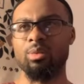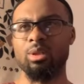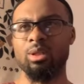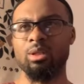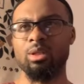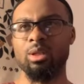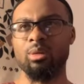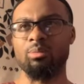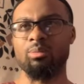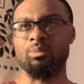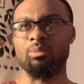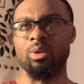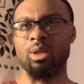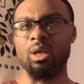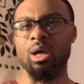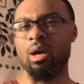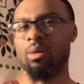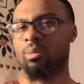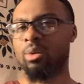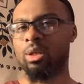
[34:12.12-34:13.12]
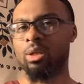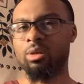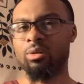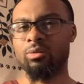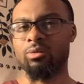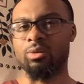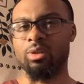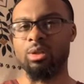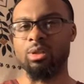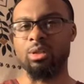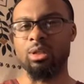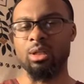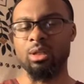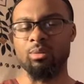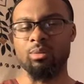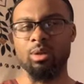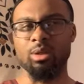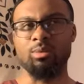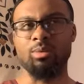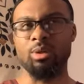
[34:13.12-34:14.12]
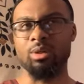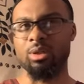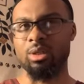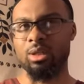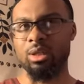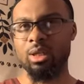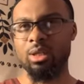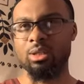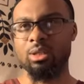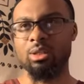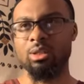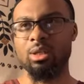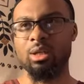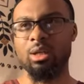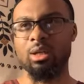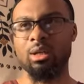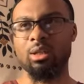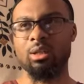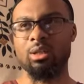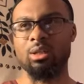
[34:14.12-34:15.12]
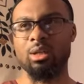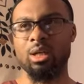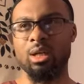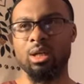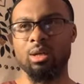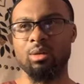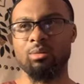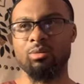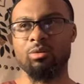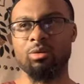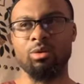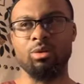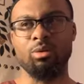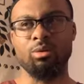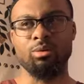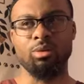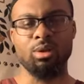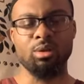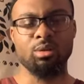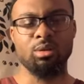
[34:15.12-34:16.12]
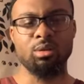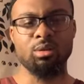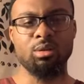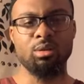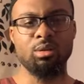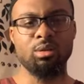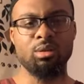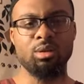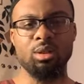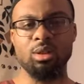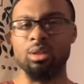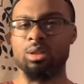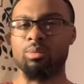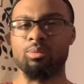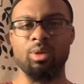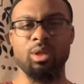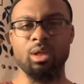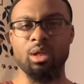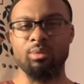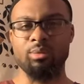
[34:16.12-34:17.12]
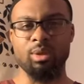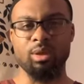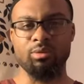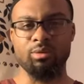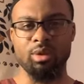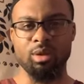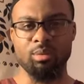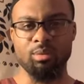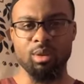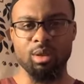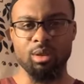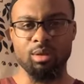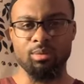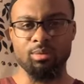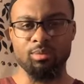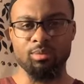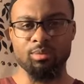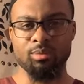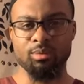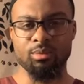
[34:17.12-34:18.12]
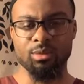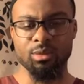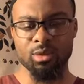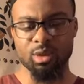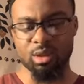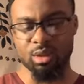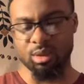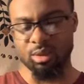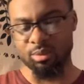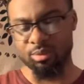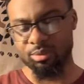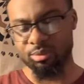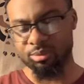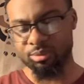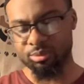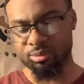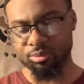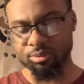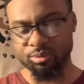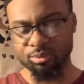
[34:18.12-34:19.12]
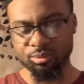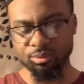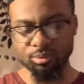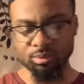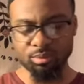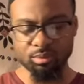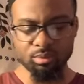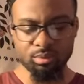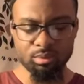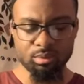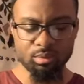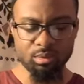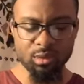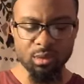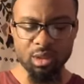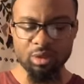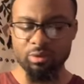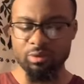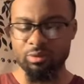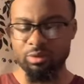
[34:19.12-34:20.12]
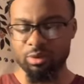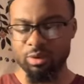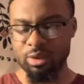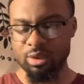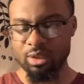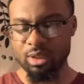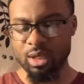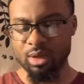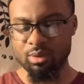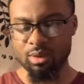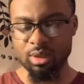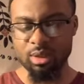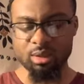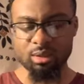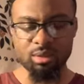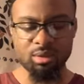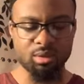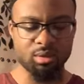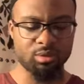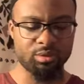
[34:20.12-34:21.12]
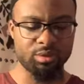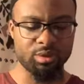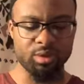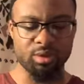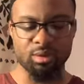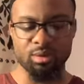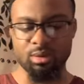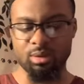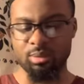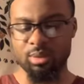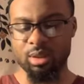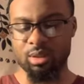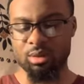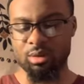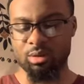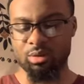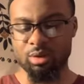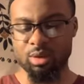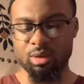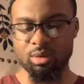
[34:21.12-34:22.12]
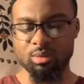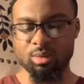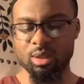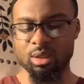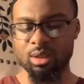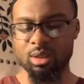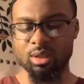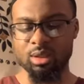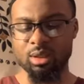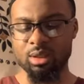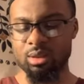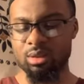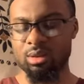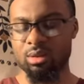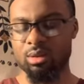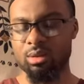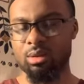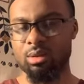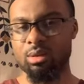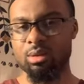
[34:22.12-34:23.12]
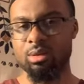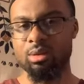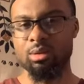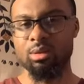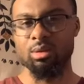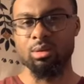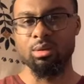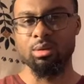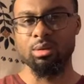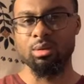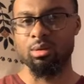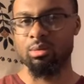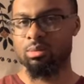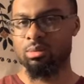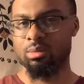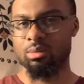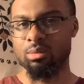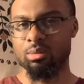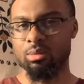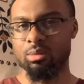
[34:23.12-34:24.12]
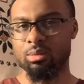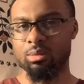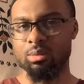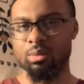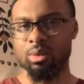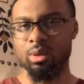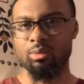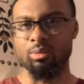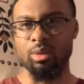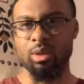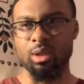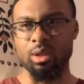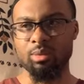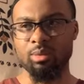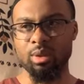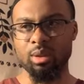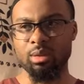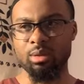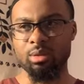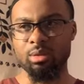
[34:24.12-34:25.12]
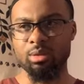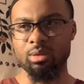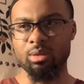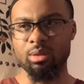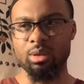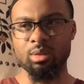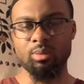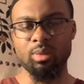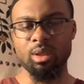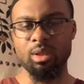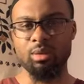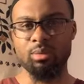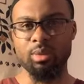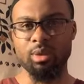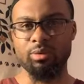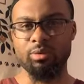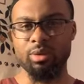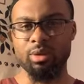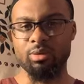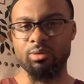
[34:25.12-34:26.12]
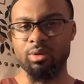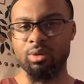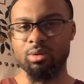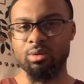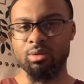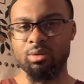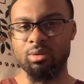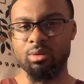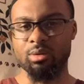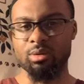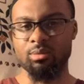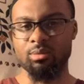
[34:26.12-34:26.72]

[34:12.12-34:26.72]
not becoming of just anybody, especially in that society at the time, for no reason. It's not becoming of anybody, right? Even for us nowadays, for somebody to treat somebody like this, it's unbecoming of individuals.